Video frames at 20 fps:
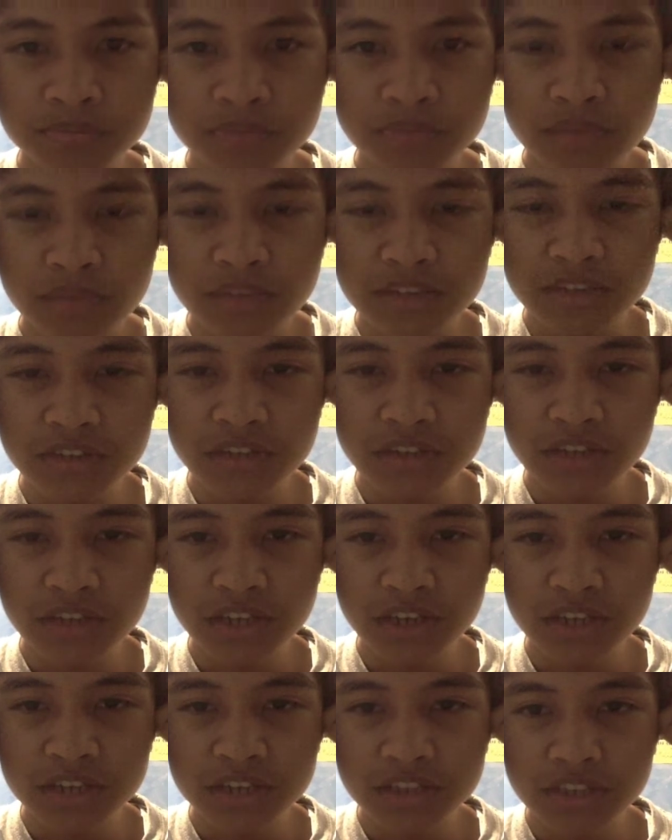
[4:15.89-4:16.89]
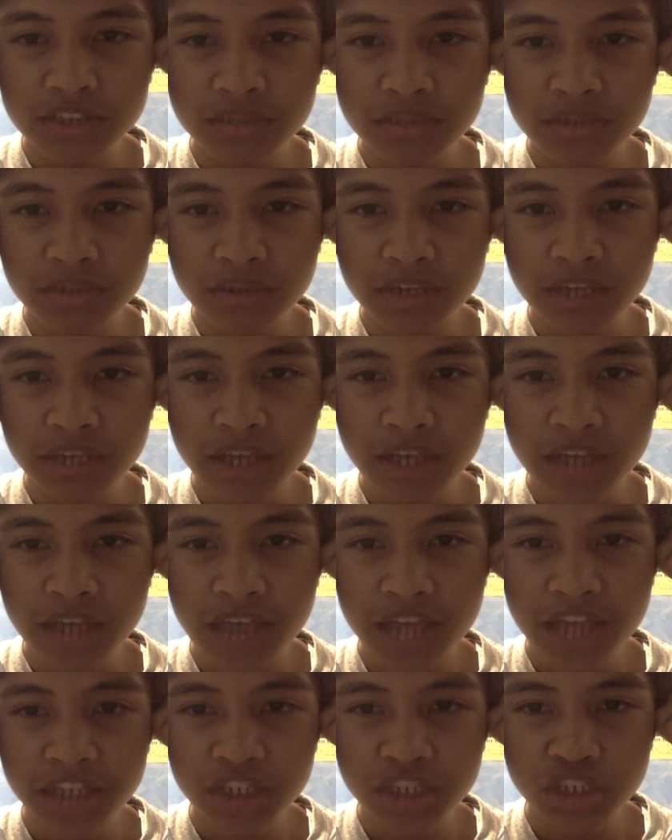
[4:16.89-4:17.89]
and Tia S and Marie
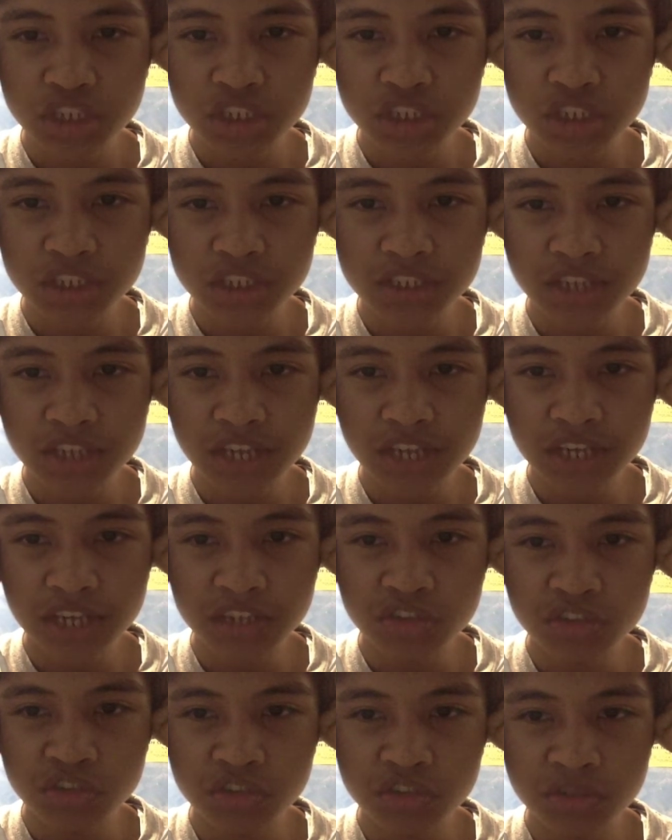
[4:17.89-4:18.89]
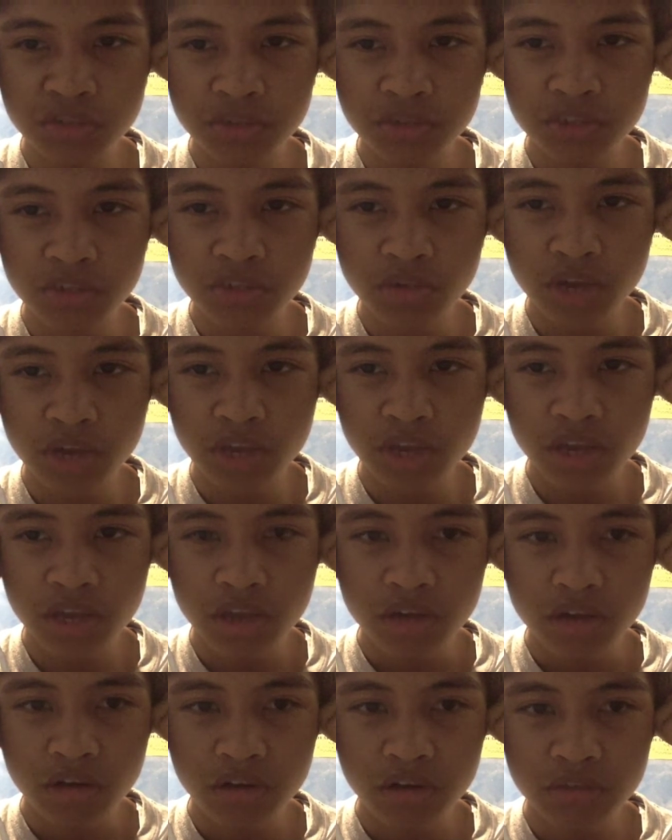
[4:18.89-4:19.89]
H sat next to Jim on his right.
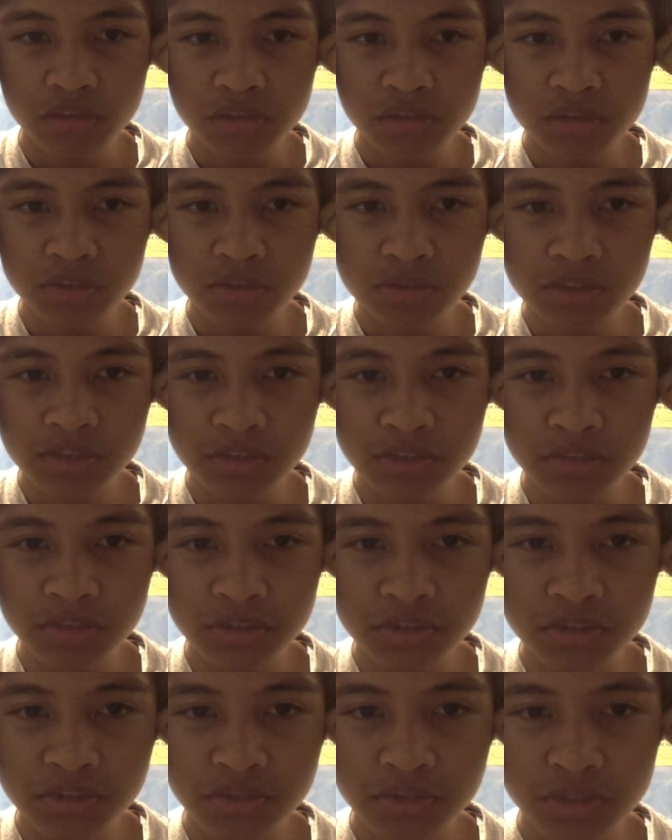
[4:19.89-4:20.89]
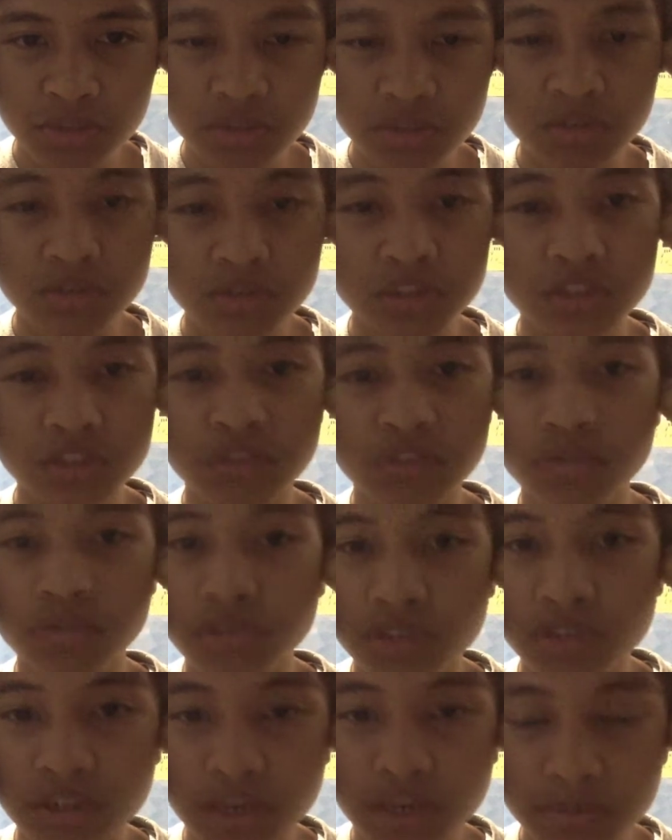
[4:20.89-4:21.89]
All of this was done because the Miss told us to
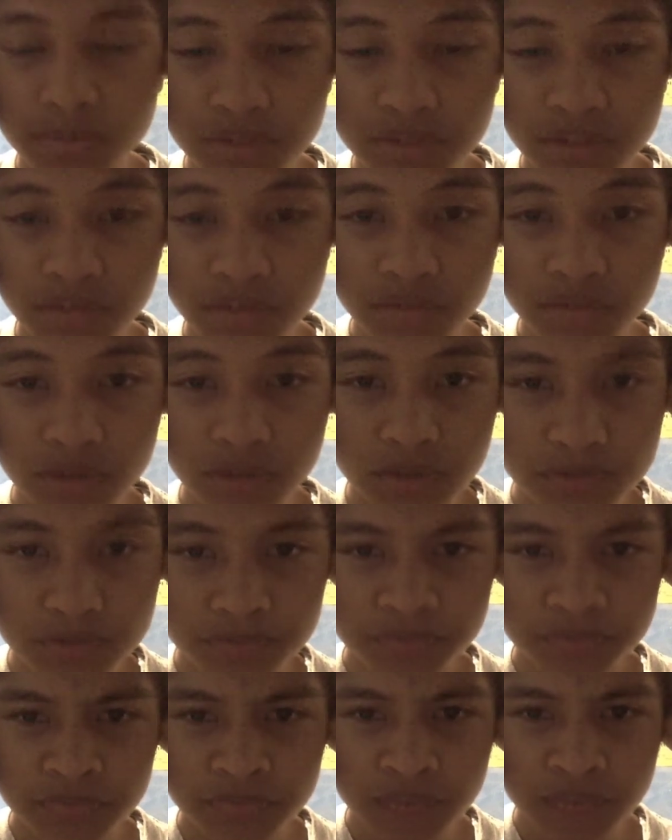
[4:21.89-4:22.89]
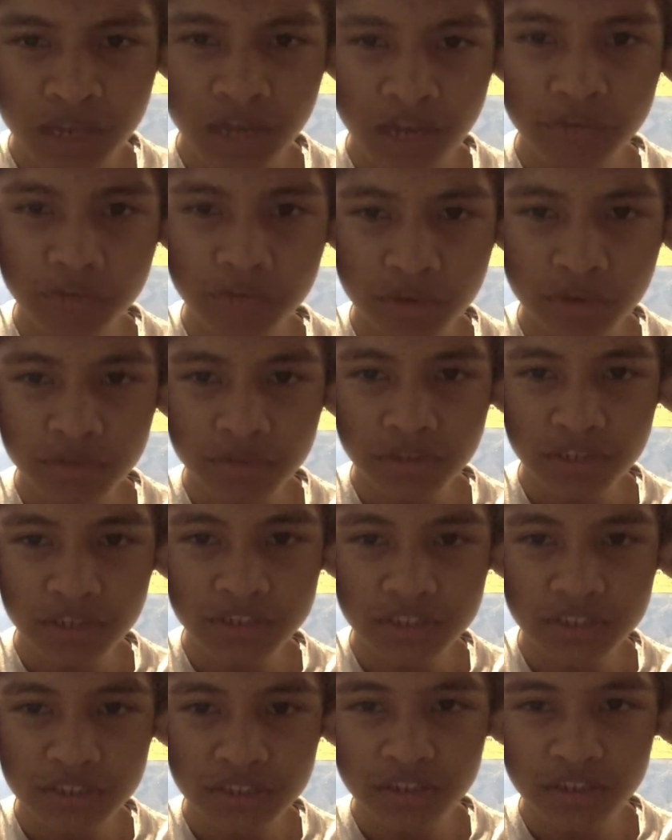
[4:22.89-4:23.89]
fill the gaps at the front. Halfway of the
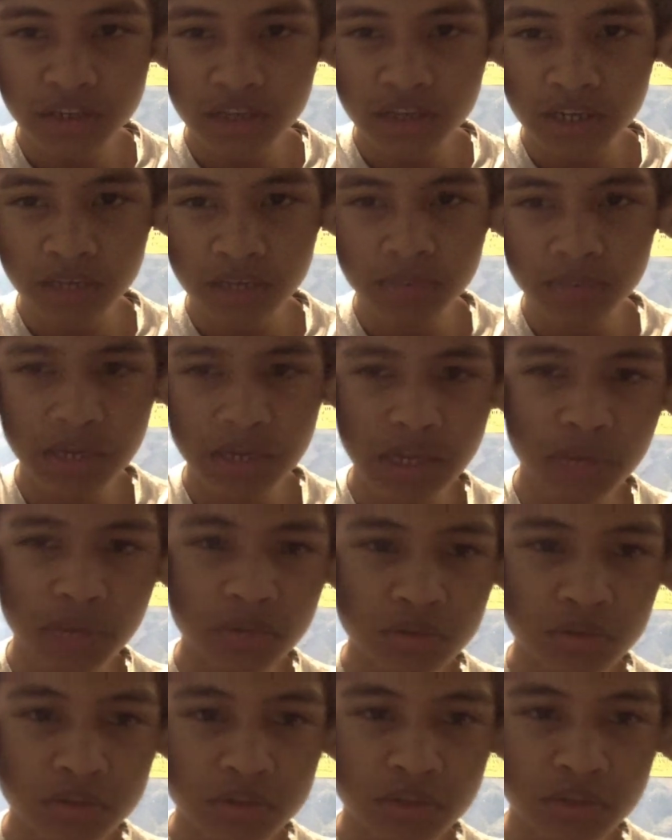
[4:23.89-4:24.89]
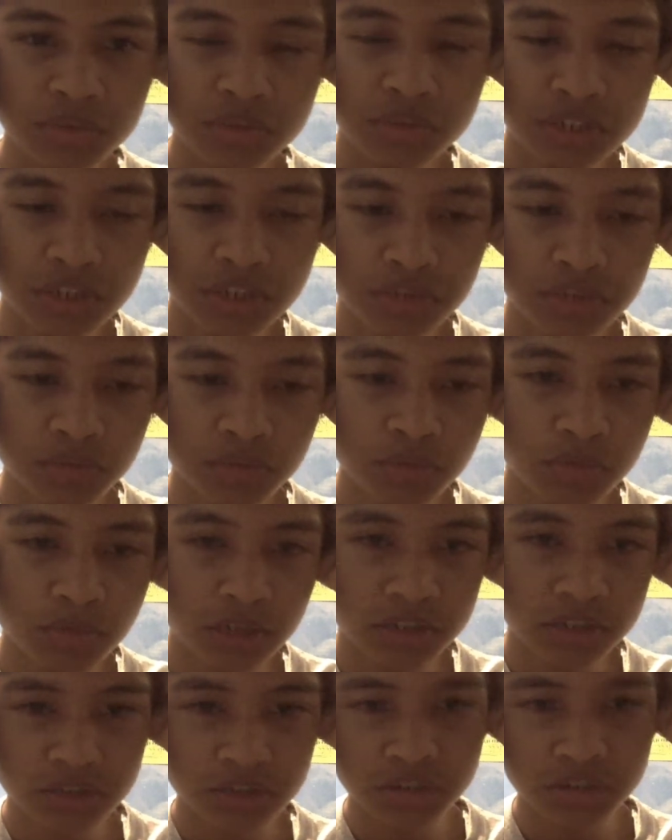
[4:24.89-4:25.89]
lesson, Sarah came back and we told her she got full
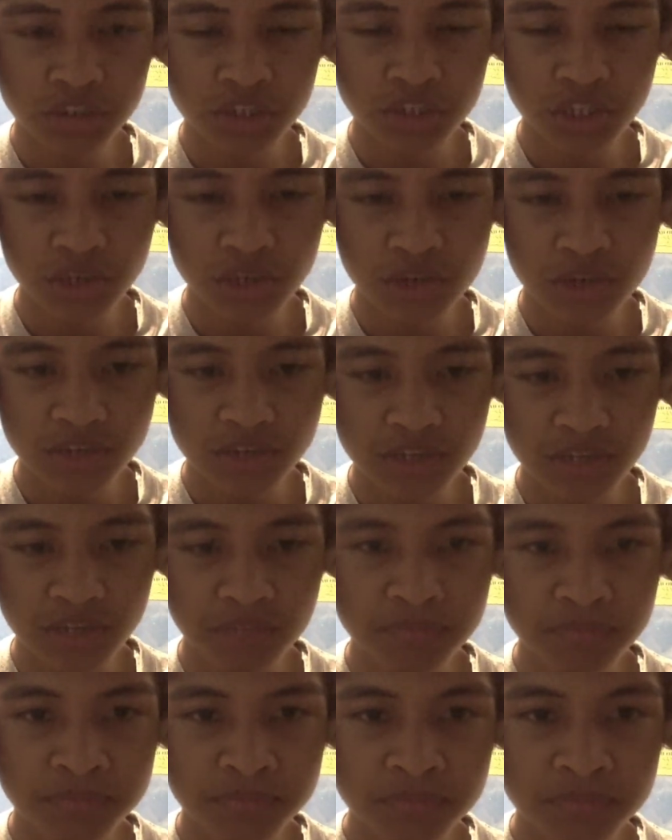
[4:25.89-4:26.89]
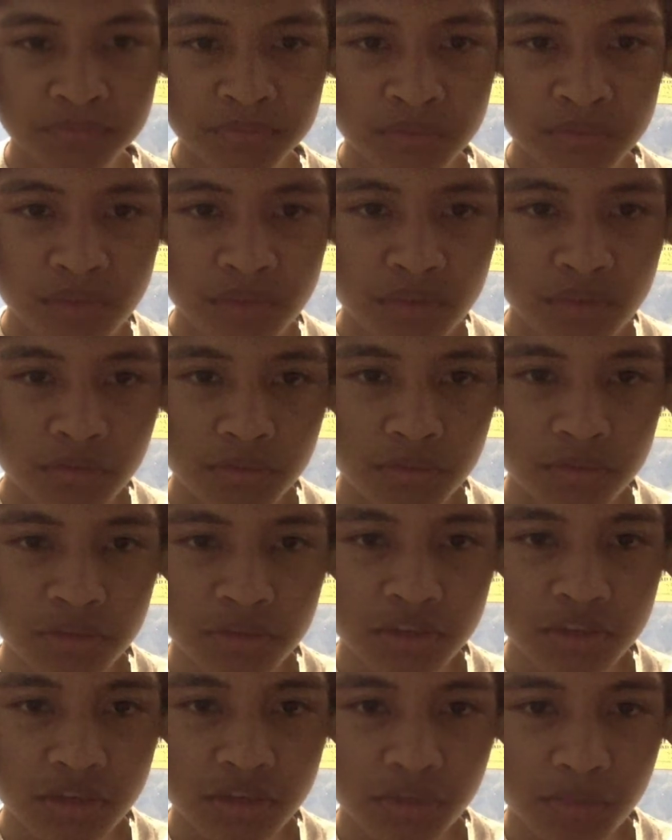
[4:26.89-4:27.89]
marks on the Geo exam. For
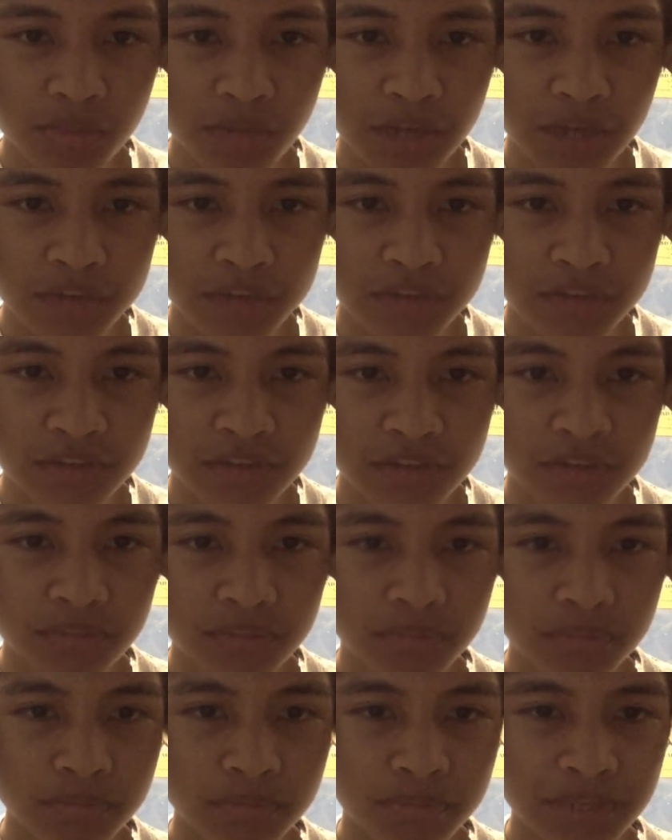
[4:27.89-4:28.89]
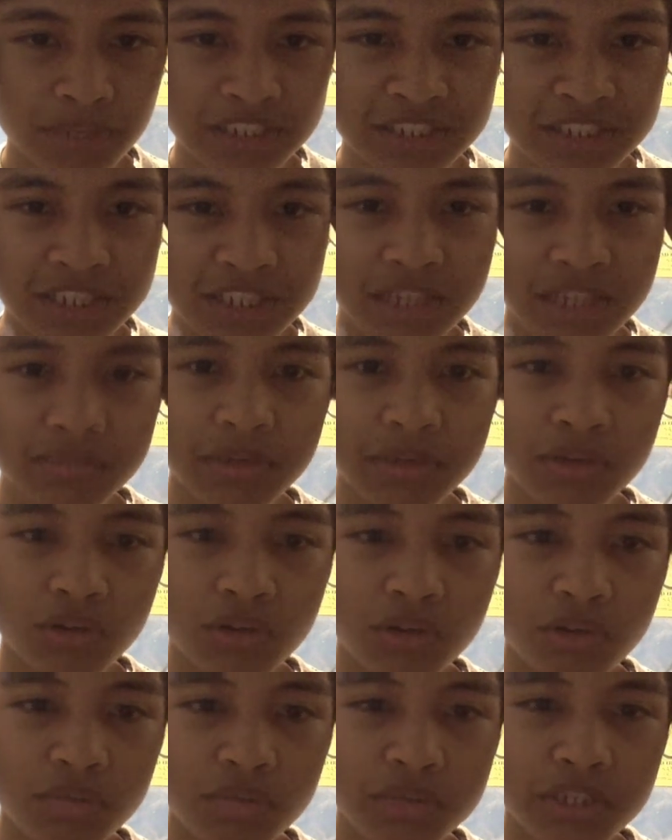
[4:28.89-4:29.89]
music, we practiced busking, but
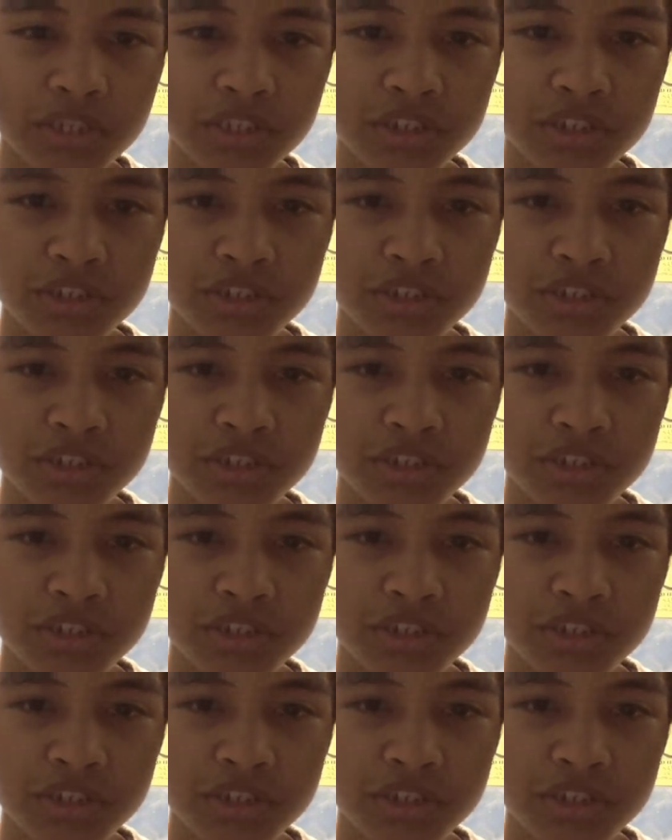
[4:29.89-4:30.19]
all me and